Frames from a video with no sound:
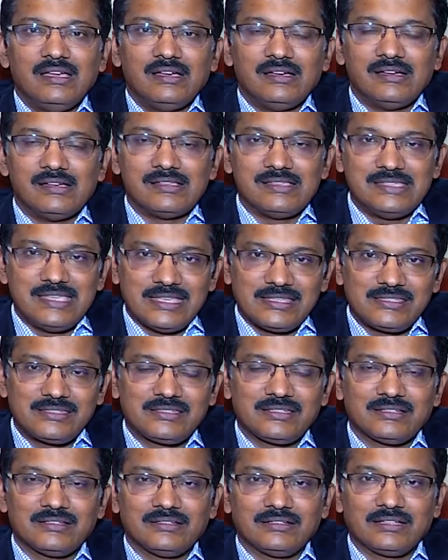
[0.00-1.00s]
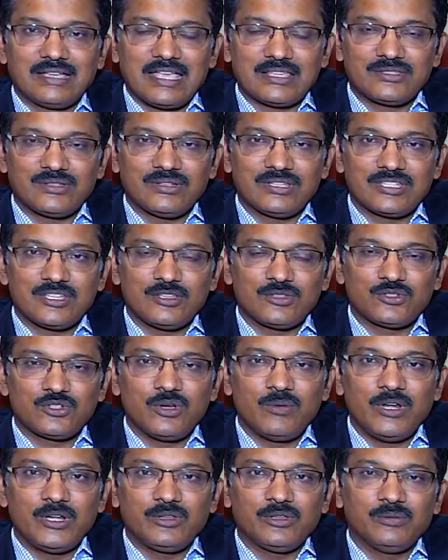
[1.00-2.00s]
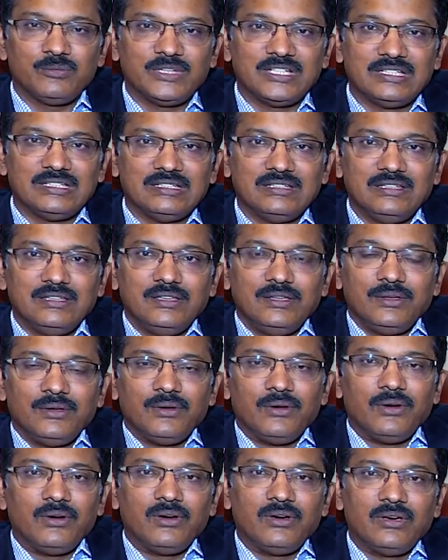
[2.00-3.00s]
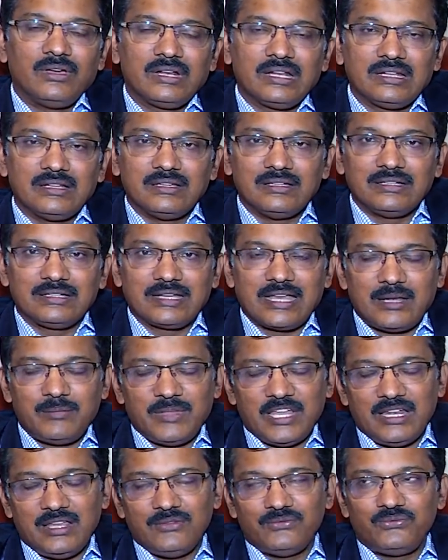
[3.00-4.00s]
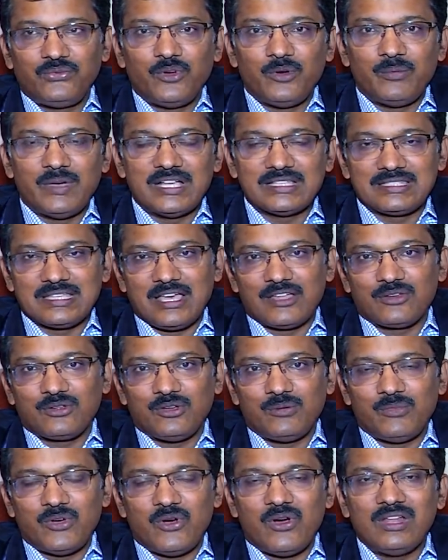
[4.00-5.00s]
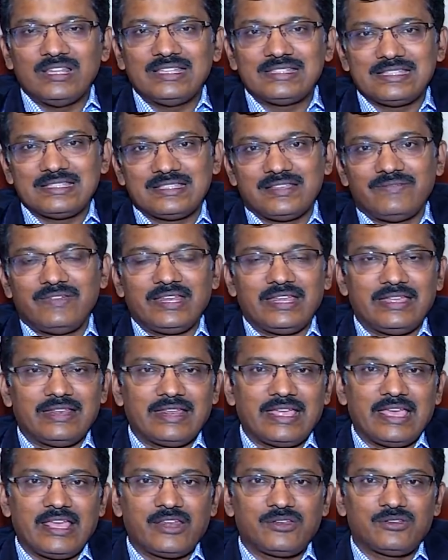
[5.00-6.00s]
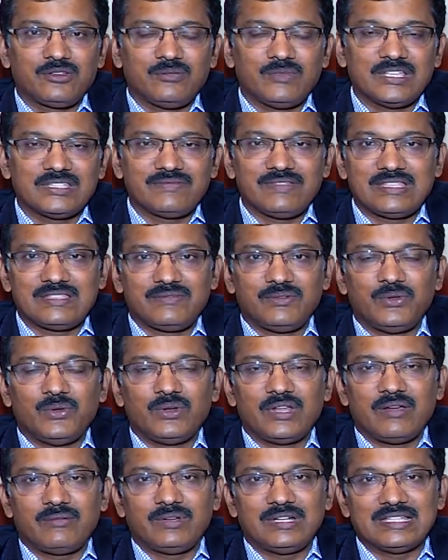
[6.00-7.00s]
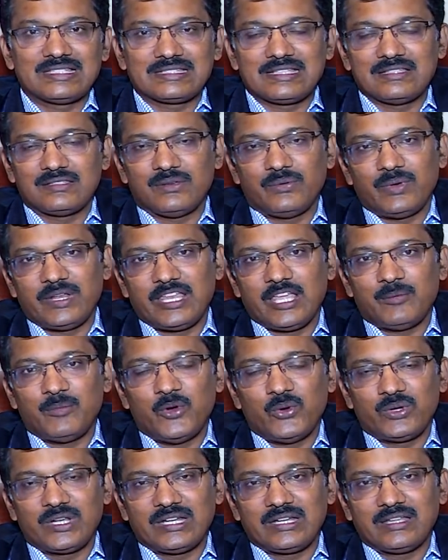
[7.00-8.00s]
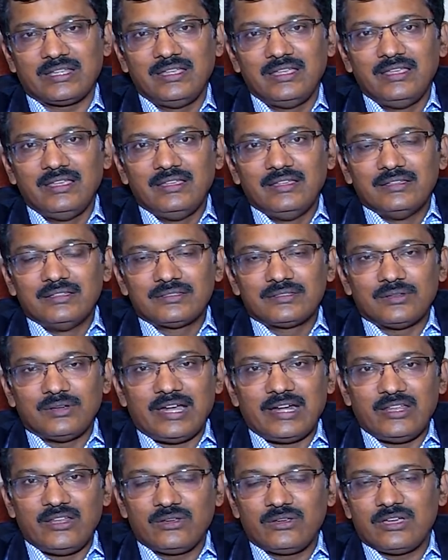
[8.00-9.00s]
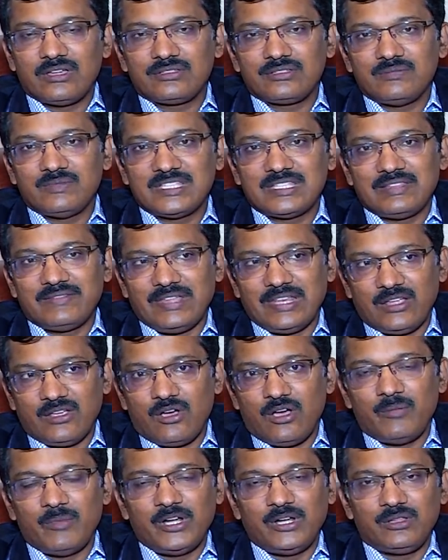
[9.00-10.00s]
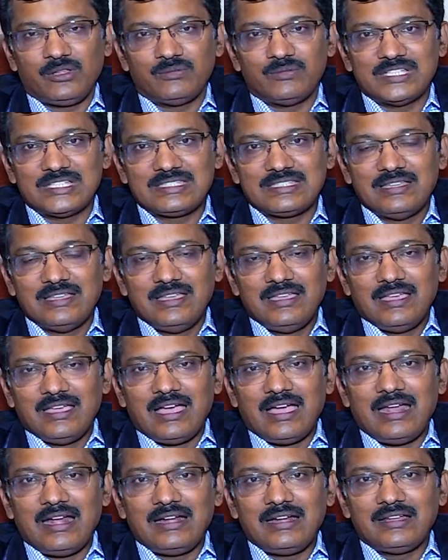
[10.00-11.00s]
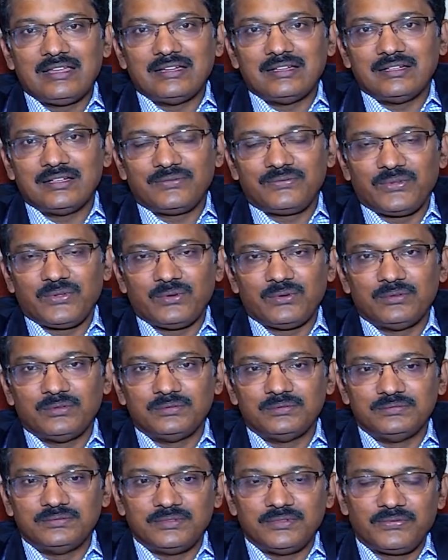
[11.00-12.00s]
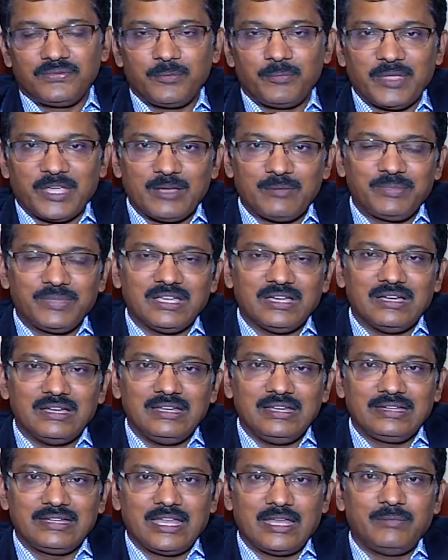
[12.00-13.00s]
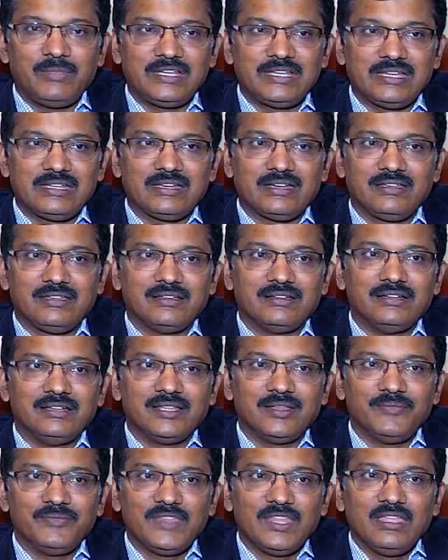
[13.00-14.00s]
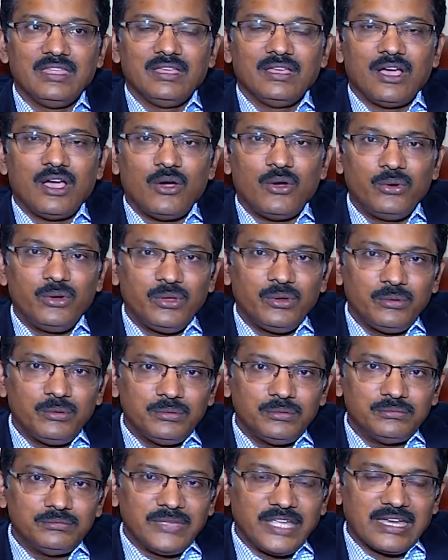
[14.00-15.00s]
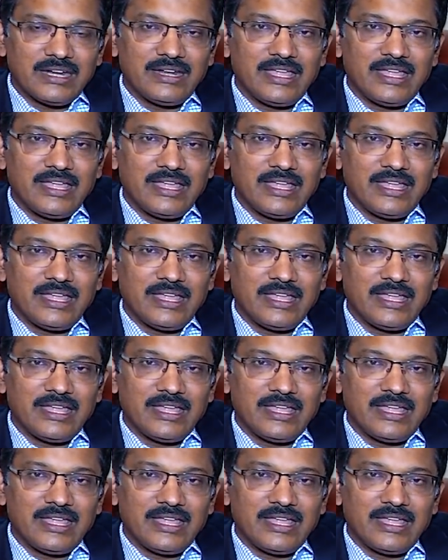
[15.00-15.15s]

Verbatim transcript: uh, GIST, gastrointestinal stromal tumor, or uh, it can be a lymphoma, sarcoma. All these things are very rare tumors which we don't have to discuss or worry about it. So adenocarcinomas are very common tumors. And uh, if you if you pick up yearly, it can be treated yearly. How do you make a